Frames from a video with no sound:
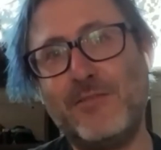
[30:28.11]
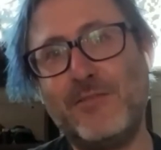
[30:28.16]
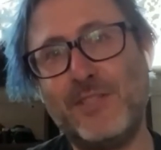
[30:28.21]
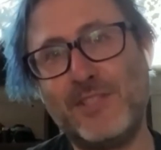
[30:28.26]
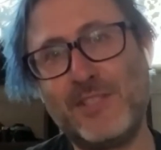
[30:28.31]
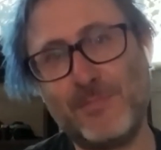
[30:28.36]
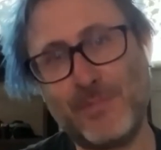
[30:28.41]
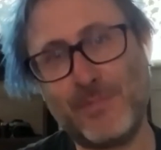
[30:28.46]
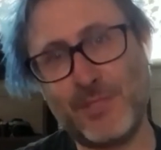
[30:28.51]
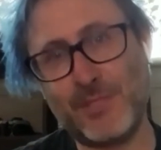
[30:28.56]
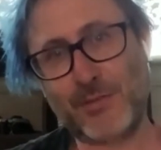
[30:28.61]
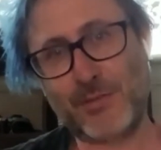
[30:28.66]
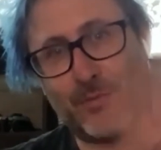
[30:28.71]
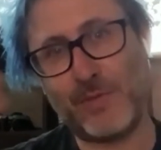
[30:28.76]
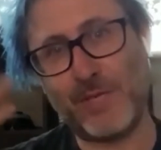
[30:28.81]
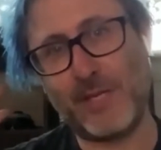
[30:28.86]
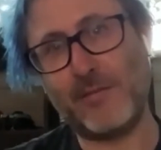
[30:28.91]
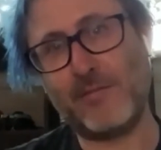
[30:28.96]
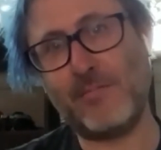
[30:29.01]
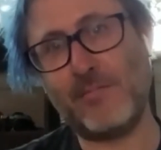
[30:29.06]
difference
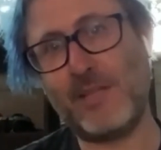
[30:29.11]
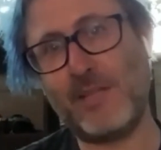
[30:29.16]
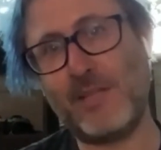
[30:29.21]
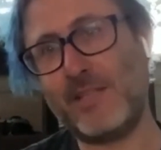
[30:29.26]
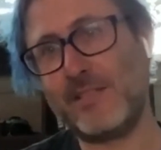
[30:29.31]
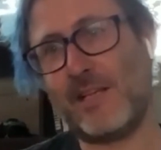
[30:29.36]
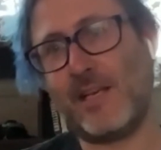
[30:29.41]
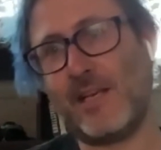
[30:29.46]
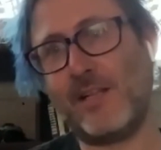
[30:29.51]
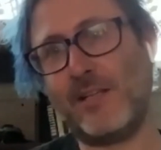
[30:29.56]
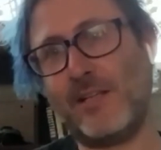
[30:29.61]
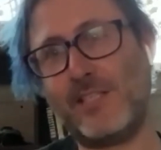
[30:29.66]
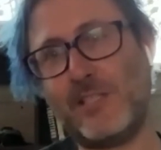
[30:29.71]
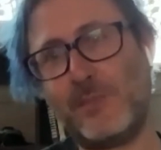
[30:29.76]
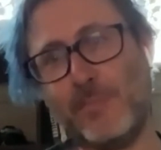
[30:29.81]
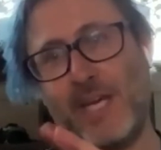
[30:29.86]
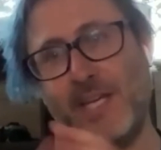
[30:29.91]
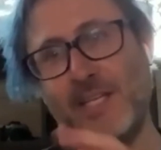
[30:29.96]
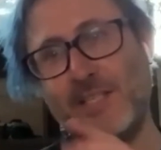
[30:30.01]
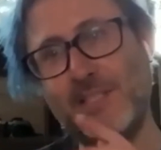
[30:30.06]
between things
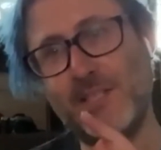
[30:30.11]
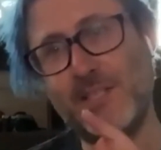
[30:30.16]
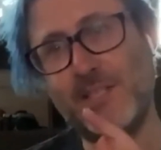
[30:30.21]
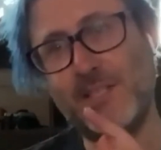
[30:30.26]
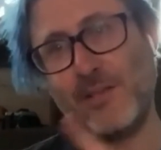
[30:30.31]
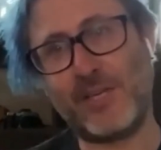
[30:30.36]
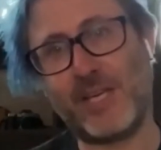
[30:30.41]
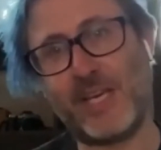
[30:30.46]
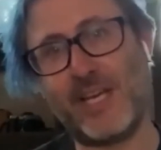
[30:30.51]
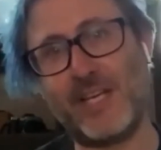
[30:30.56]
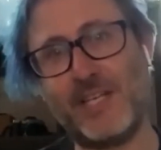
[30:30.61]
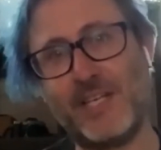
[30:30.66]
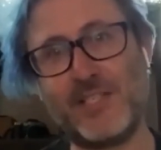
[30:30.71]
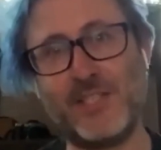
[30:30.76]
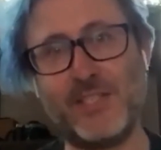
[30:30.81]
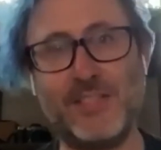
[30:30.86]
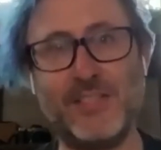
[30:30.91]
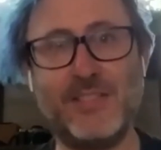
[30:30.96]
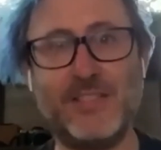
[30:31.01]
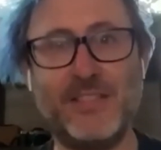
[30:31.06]
like space and
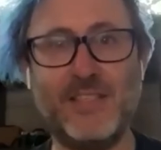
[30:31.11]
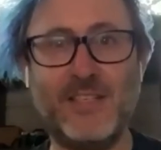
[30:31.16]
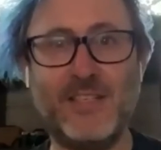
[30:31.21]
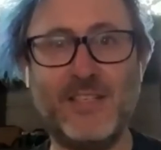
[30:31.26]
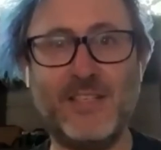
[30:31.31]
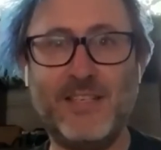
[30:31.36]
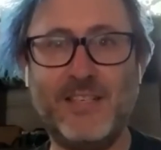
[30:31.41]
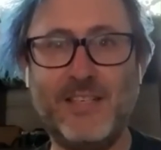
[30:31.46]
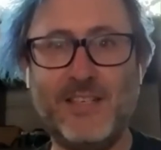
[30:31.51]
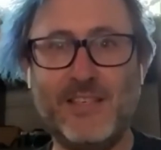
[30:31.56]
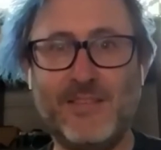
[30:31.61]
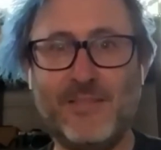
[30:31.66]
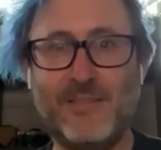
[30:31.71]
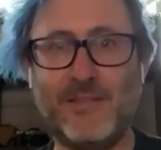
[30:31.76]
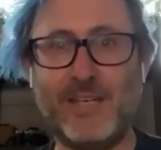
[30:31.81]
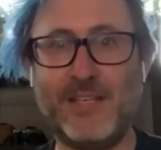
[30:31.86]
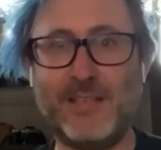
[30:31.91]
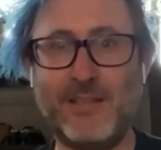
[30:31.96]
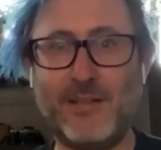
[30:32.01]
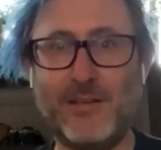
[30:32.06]
location,
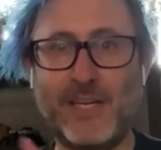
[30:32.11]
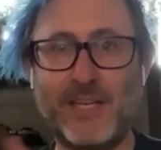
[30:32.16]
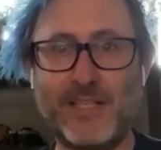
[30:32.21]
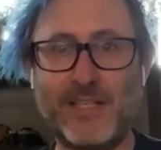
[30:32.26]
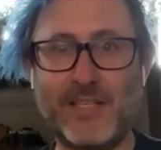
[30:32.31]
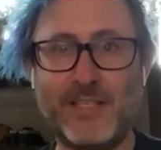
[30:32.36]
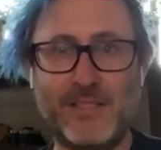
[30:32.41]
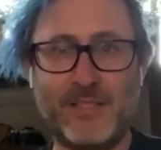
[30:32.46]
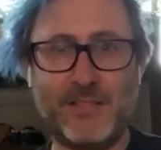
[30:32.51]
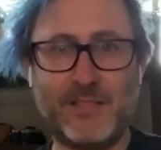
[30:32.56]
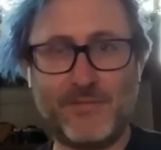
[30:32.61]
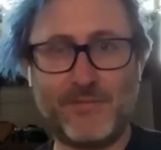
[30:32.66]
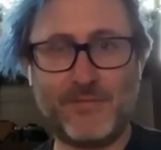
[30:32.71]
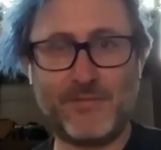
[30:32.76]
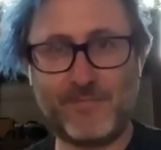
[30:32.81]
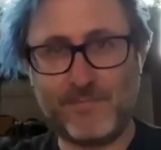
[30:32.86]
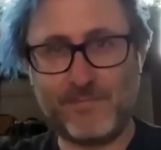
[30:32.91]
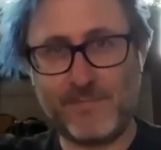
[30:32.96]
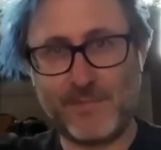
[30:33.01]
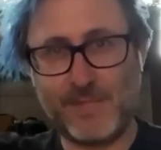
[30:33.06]
right? Location
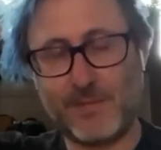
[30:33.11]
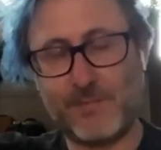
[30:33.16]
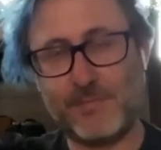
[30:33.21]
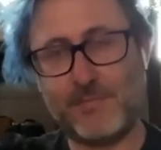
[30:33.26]
is,